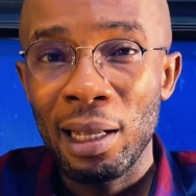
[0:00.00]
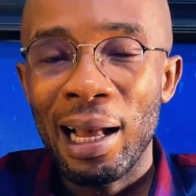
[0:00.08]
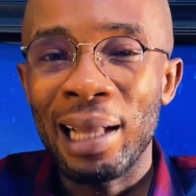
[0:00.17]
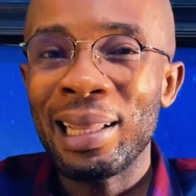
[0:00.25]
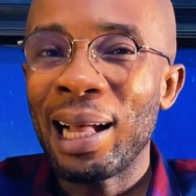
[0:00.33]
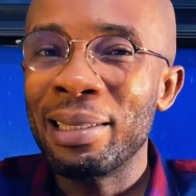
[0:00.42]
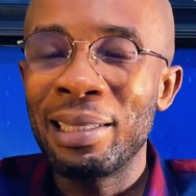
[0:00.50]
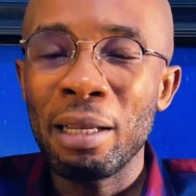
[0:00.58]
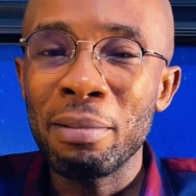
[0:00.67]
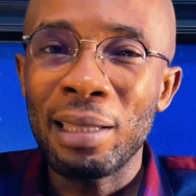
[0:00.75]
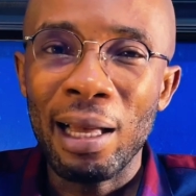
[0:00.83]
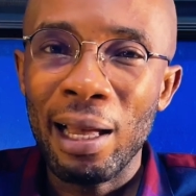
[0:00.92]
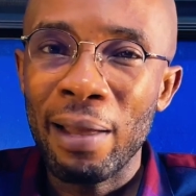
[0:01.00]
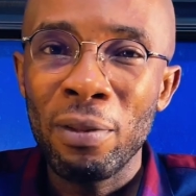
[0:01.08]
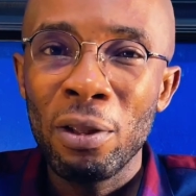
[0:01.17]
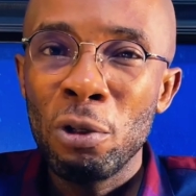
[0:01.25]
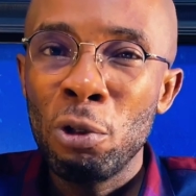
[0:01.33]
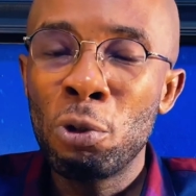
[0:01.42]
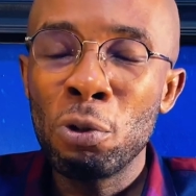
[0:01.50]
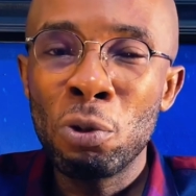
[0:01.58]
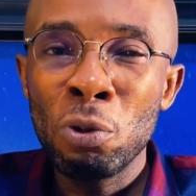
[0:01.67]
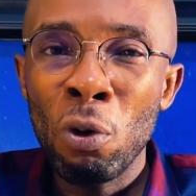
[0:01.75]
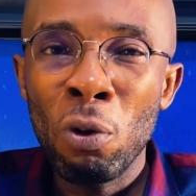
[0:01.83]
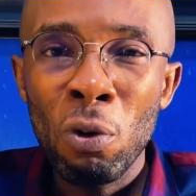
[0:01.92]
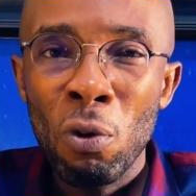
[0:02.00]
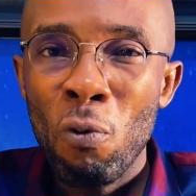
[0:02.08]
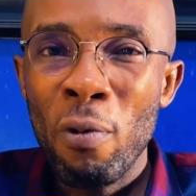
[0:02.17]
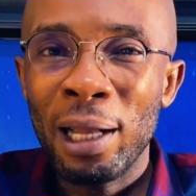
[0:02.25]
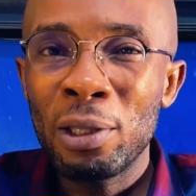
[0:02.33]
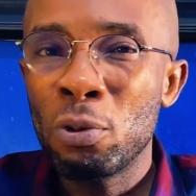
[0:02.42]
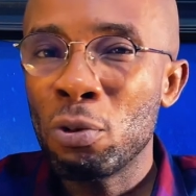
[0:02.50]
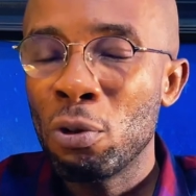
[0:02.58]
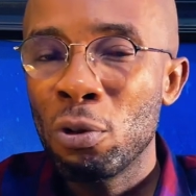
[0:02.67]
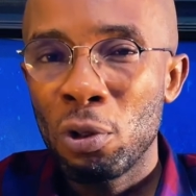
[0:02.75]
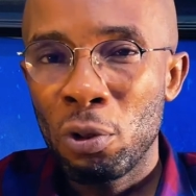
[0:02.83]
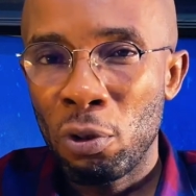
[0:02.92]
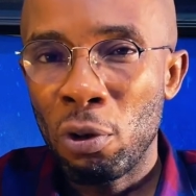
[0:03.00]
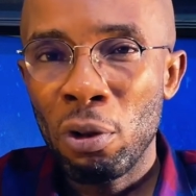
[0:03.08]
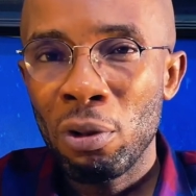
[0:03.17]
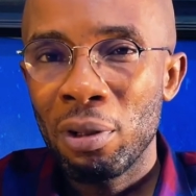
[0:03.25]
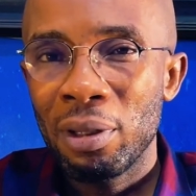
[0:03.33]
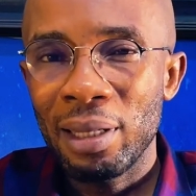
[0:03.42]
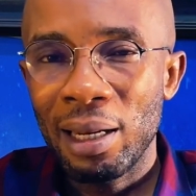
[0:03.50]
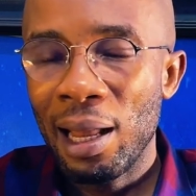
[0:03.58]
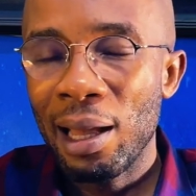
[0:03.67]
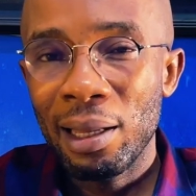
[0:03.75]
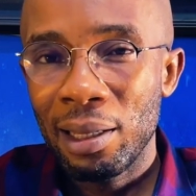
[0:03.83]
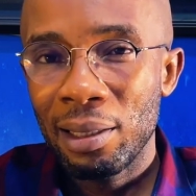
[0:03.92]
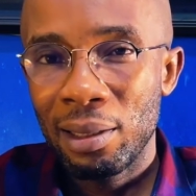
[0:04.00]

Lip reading: and at the same time you should know where to draw the line.